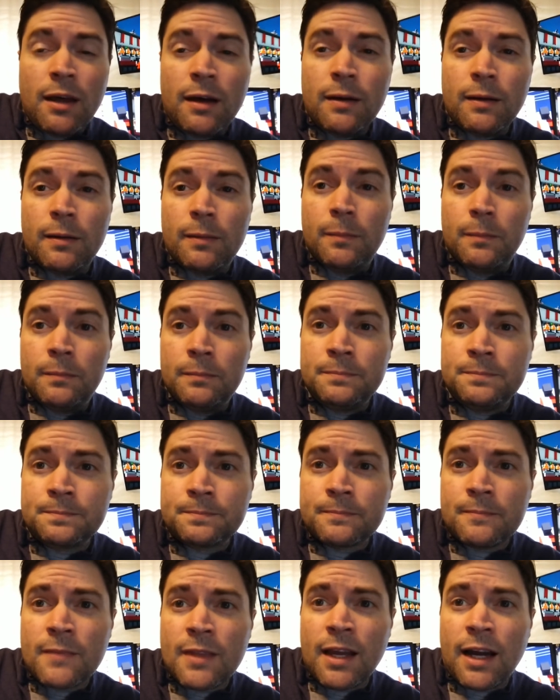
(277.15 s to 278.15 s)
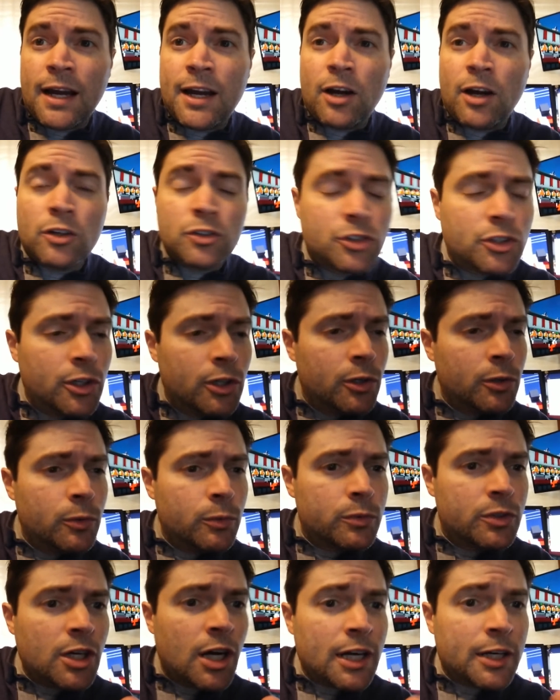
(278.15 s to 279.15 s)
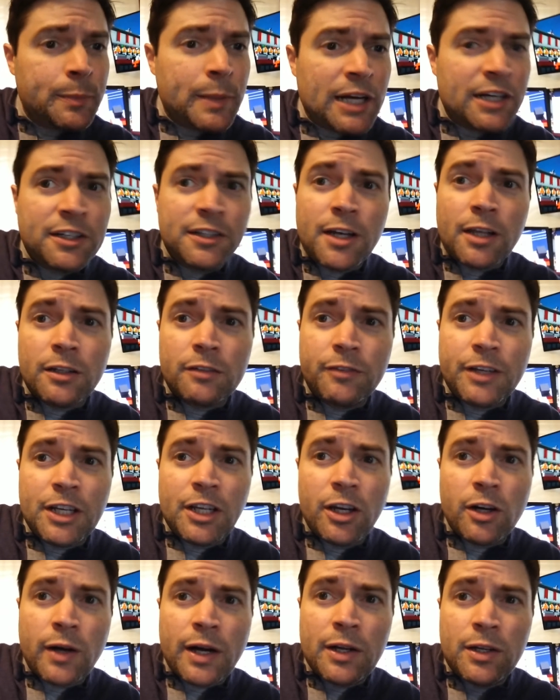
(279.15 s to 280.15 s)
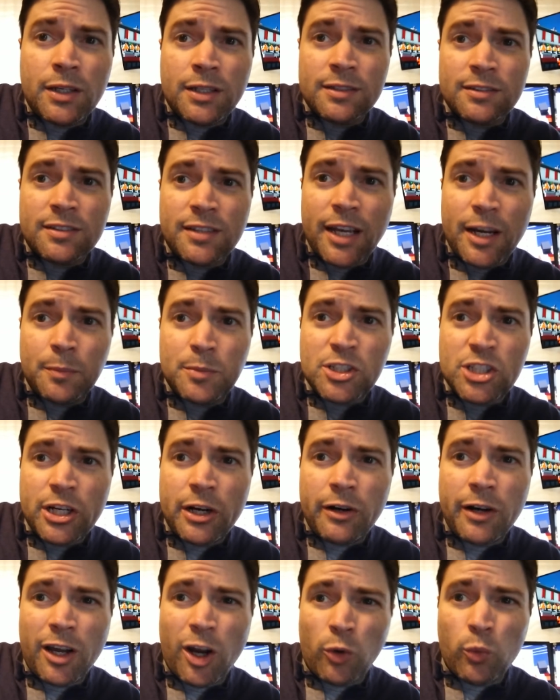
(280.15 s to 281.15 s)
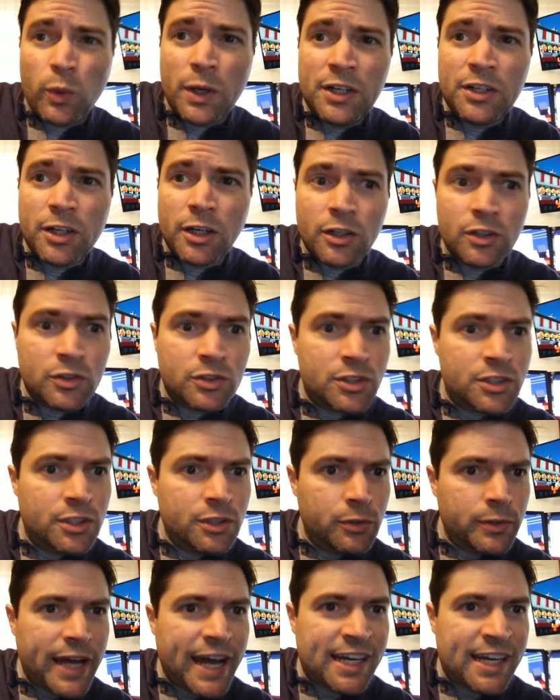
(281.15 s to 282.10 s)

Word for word: Um, I also talked about in another video how you can set up sharing on Windows to